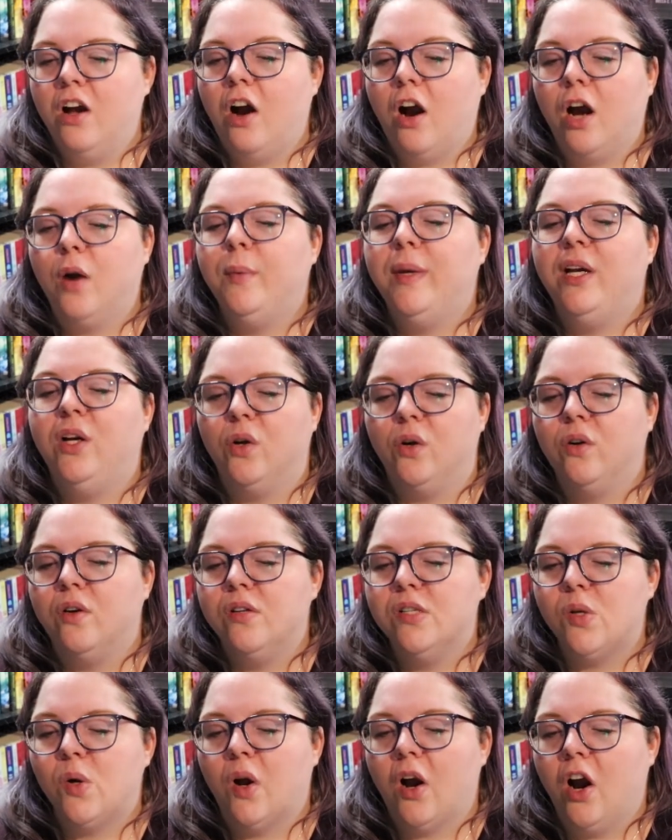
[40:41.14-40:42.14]
are we
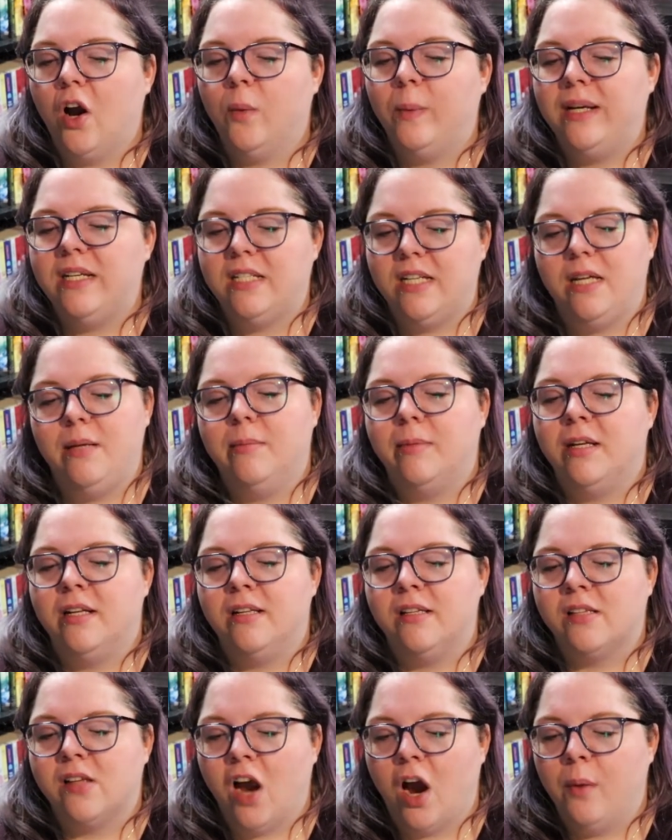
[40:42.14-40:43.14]
girls or are we
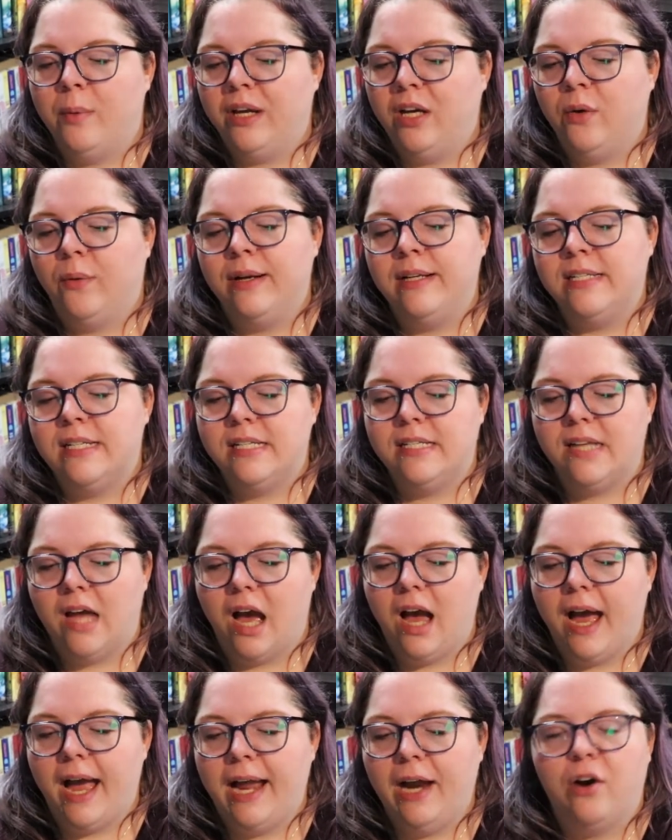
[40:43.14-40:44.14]
demons? Are we going to
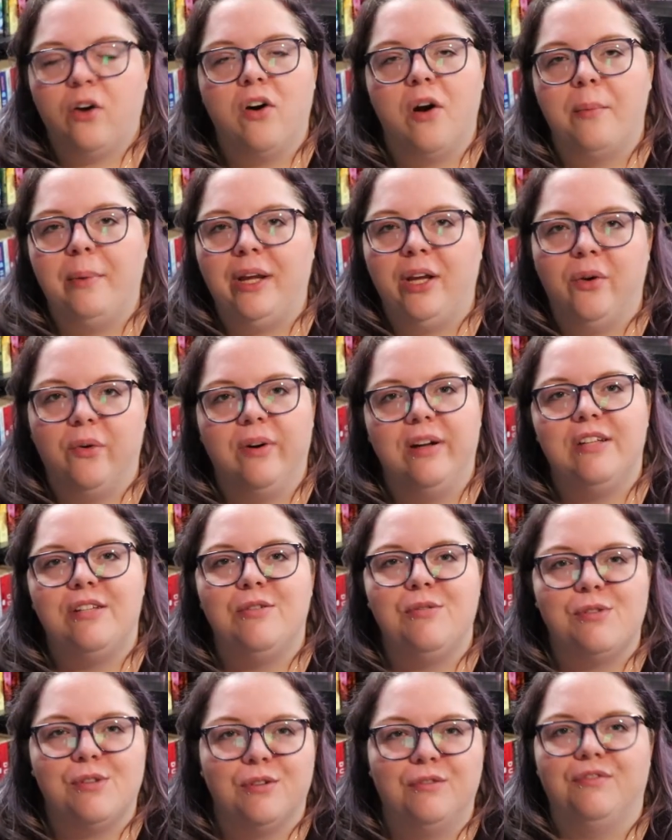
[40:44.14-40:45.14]
die or are we going
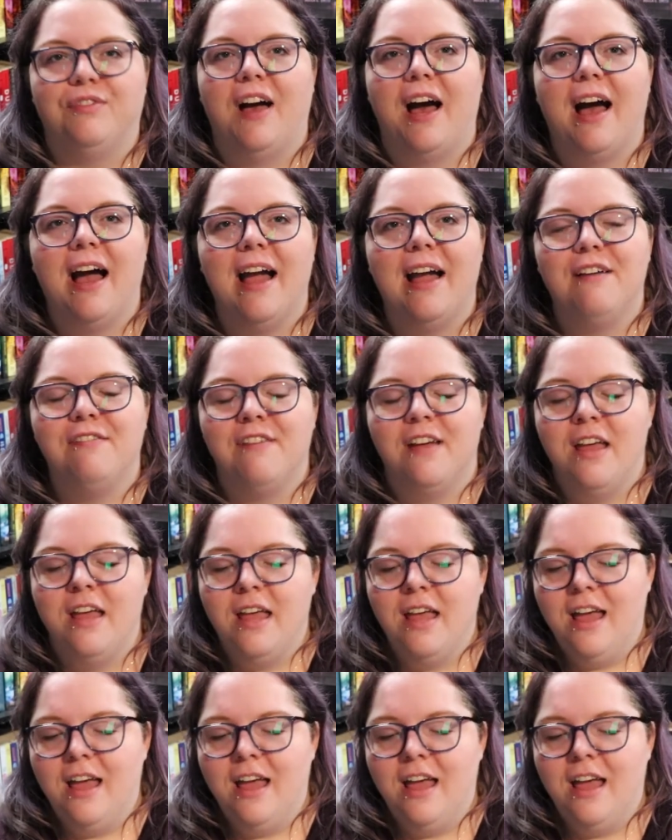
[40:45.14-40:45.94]
to survive?